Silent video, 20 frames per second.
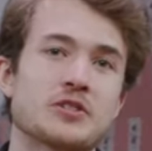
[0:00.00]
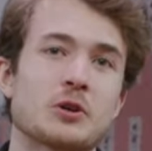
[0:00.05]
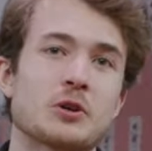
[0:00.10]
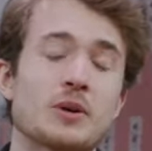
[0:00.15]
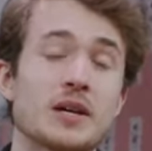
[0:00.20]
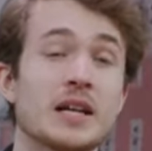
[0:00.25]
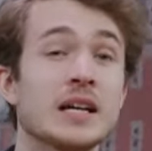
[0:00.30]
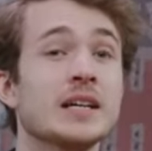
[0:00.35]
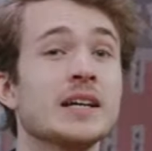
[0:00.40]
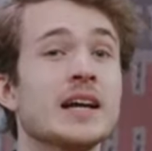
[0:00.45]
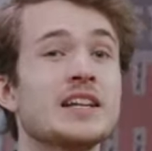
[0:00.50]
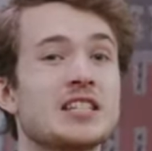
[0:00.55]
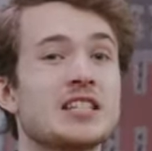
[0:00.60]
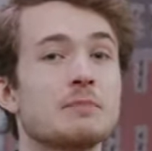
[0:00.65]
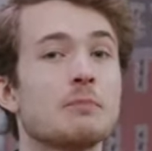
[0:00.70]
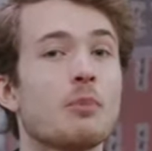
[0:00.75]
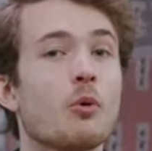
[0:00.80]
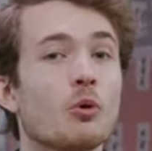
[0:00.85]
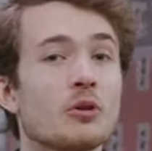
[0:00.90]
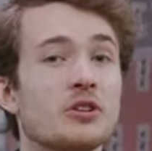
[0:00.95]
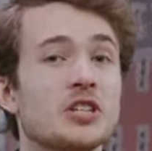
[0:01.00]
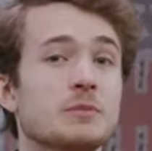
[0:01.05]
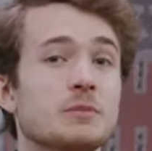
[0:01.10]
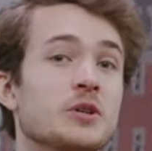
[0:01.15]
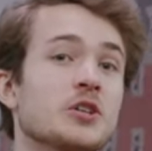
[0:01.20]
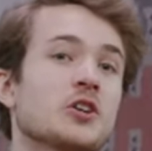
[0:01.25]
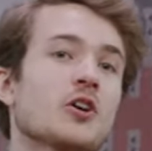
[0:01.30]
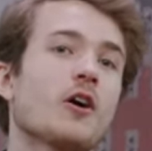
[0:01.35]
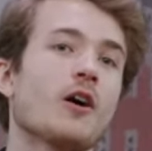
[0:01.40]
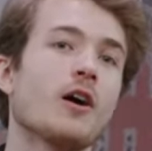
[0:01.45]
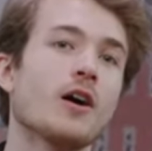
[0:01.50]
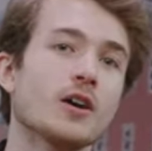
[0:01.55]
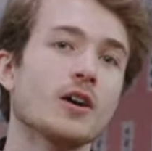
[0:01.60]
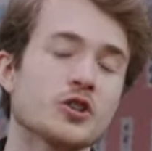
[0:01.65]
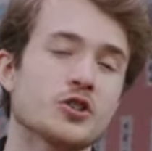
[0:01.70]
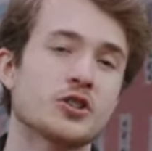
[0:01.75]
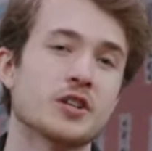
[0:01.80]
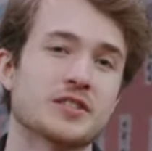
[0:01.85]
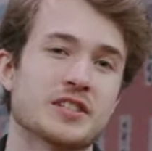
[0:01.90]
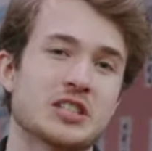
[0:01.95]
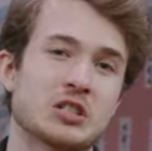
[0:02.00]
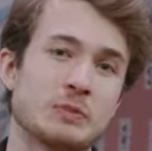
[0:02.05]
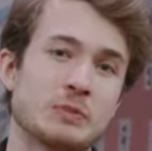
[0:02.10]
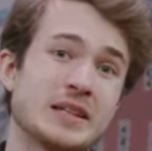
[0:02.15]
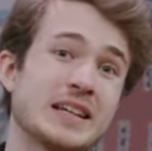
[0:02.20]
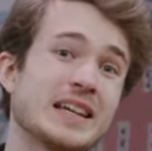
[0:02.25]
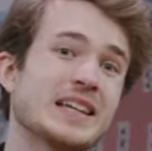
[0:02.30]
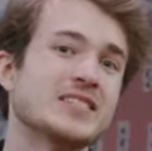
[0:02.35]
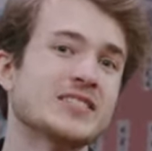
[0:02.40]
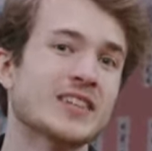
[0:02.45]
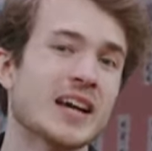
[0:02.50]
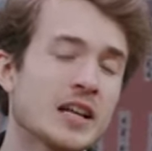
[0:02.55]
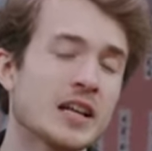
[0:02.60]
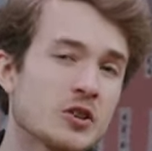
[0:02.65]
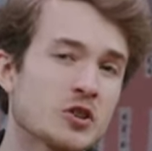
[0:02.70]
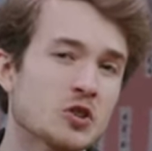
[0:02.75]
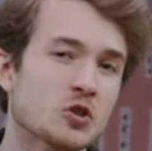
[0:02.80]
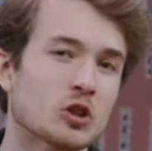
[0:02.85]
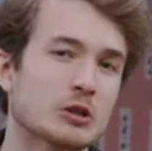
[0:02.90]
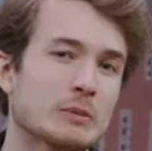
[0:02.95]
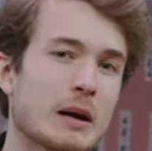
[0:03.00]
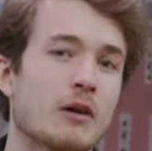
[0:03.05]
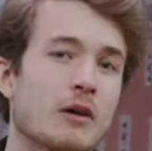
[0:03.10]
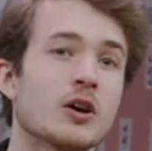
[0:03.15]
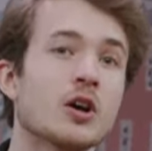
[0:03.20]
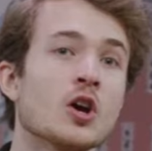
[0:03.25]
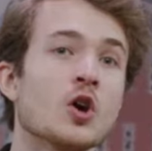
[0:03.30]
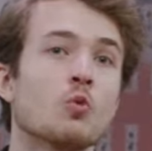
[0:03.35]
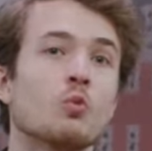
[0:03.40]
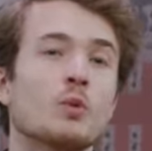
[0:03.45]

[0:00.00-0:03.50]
So it's important to be cautious and to be intentional about